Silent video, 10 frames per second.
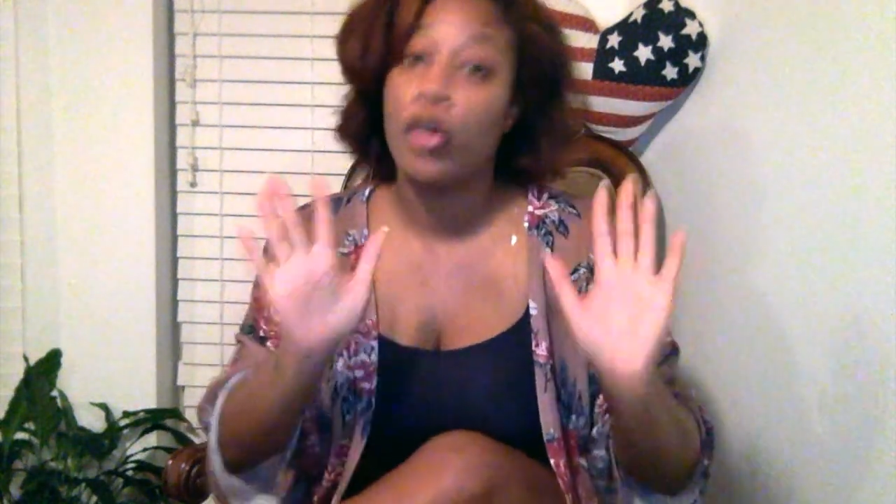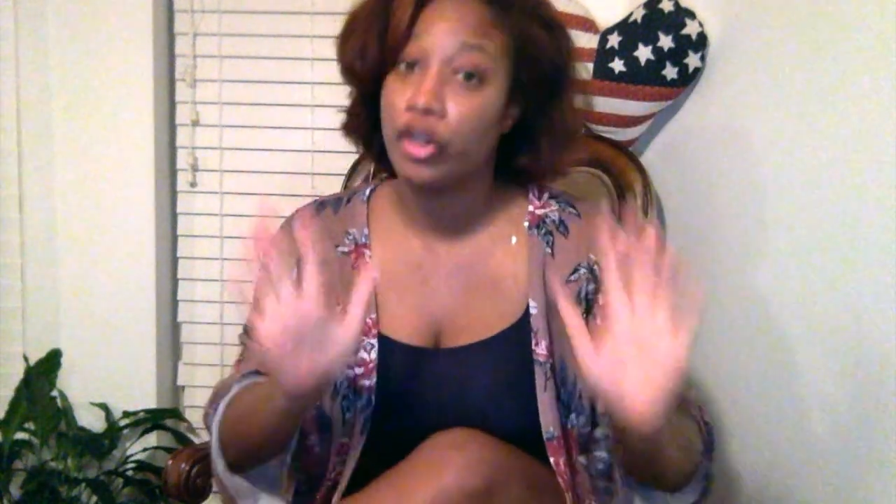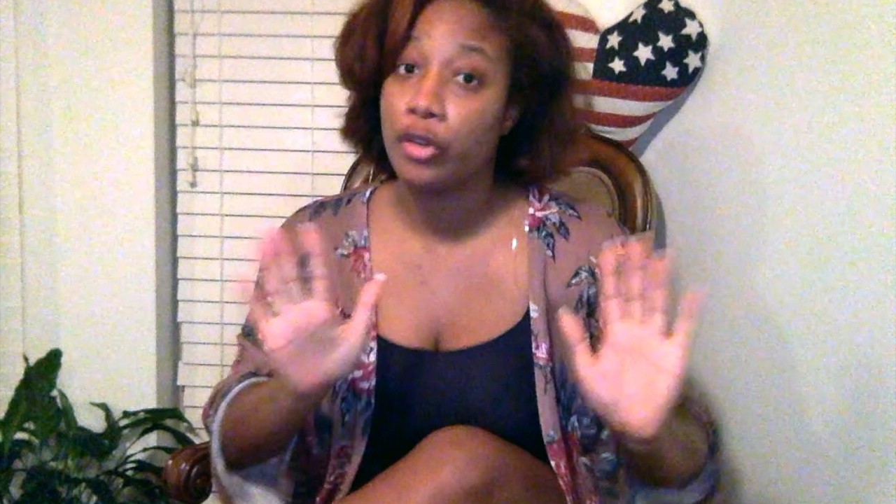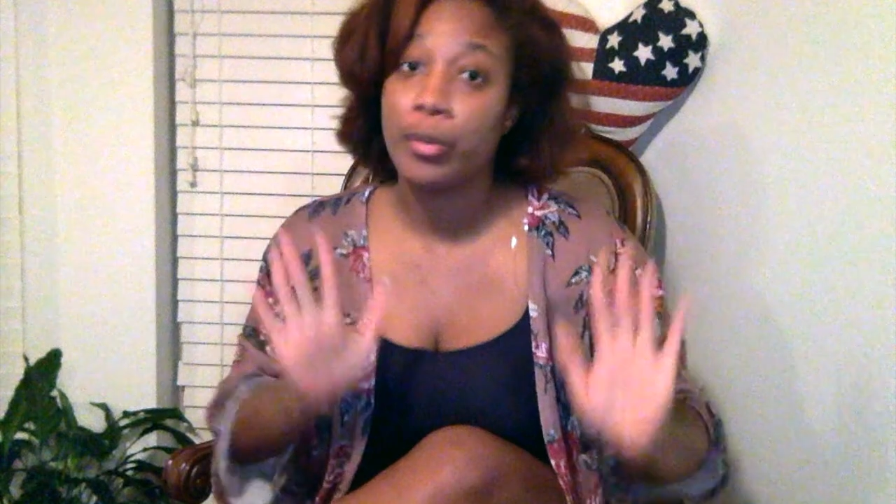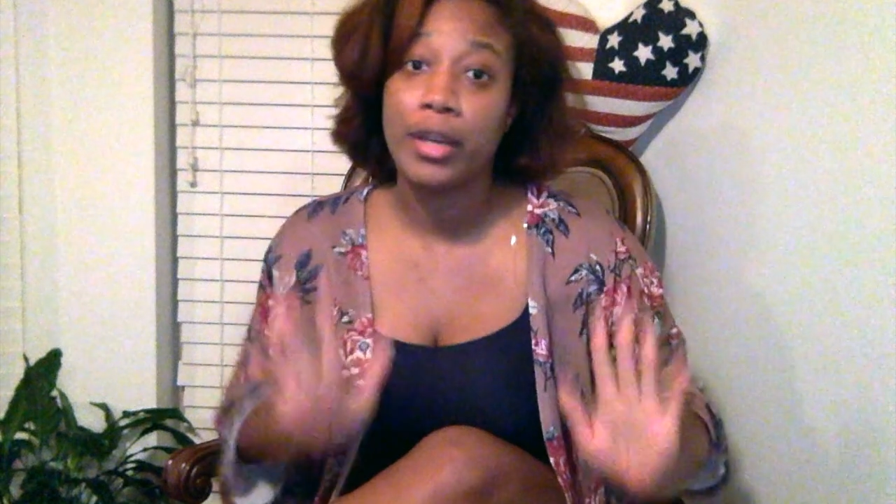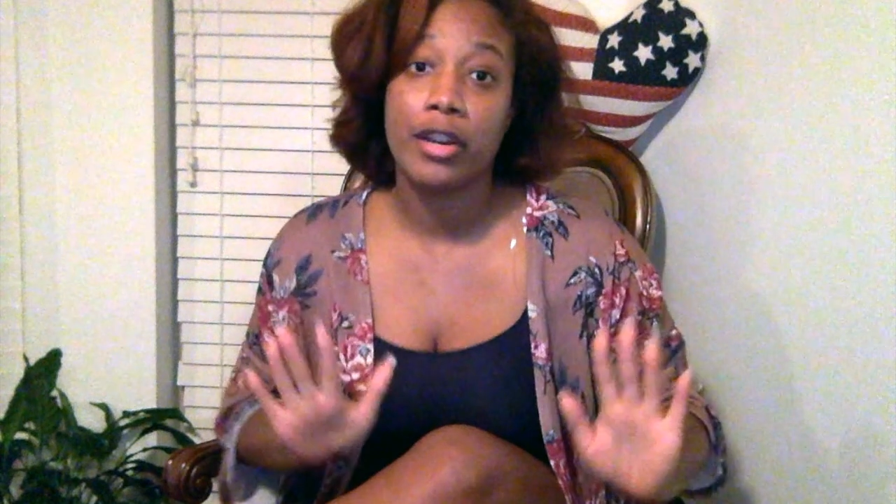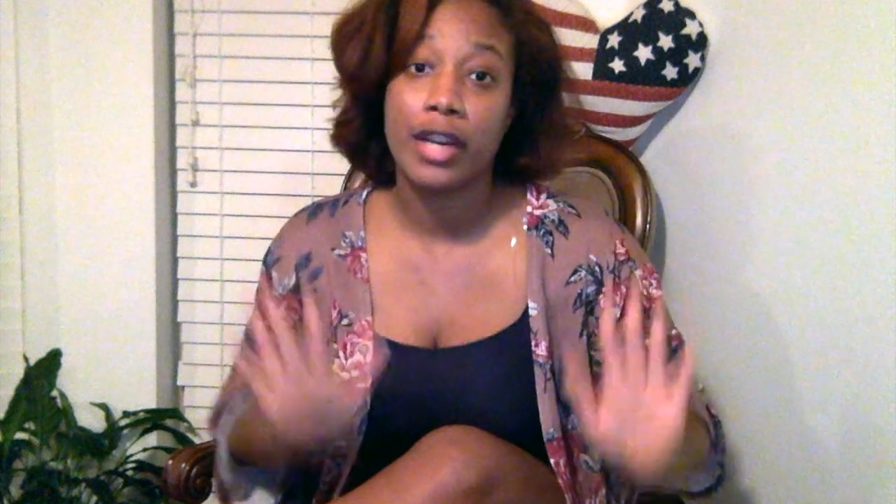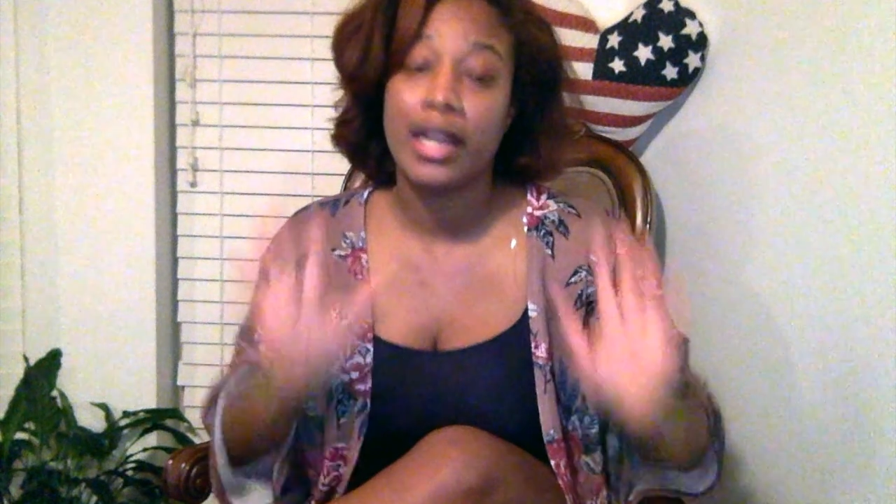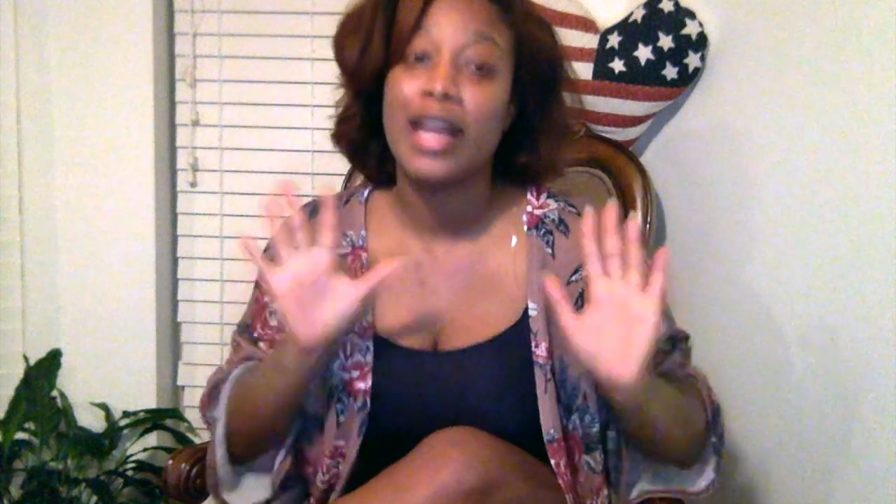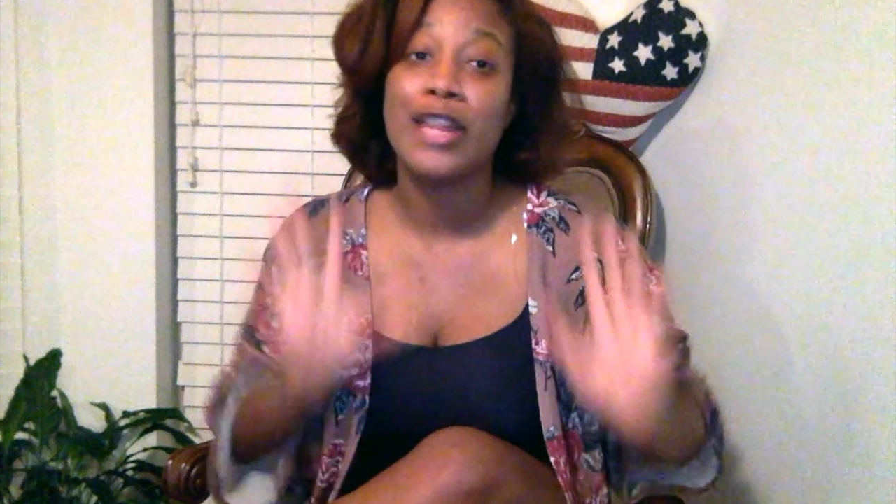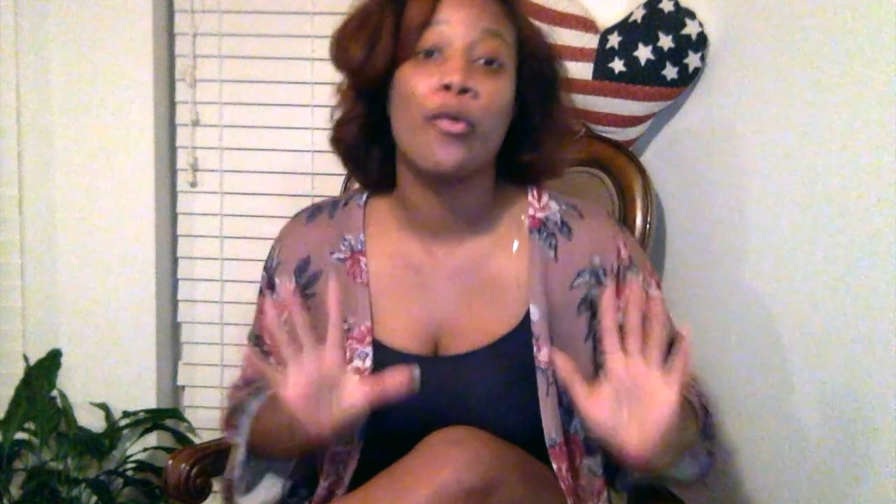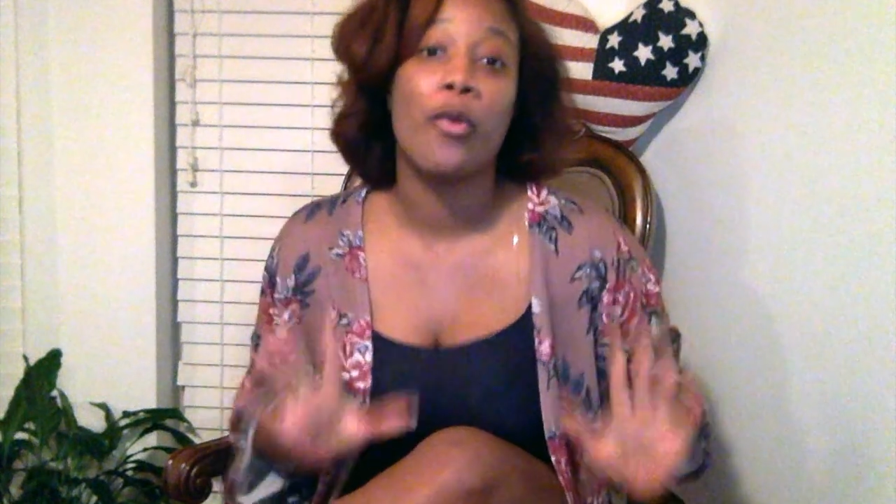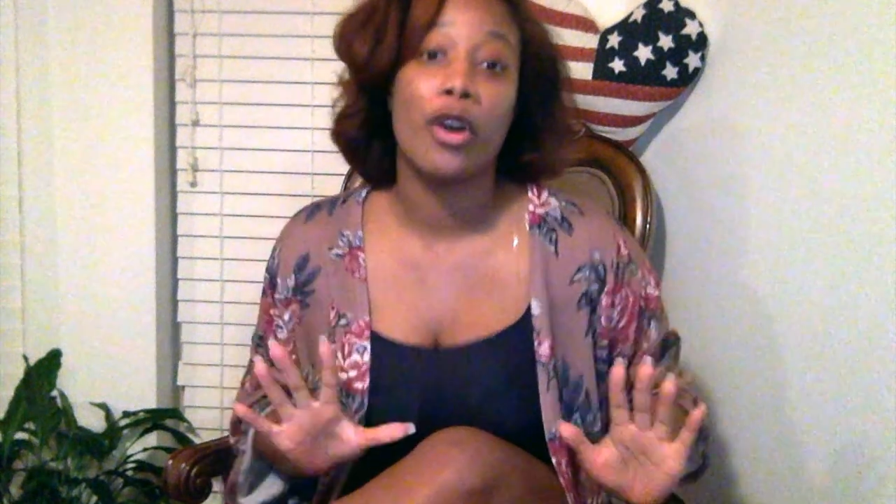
on your period in the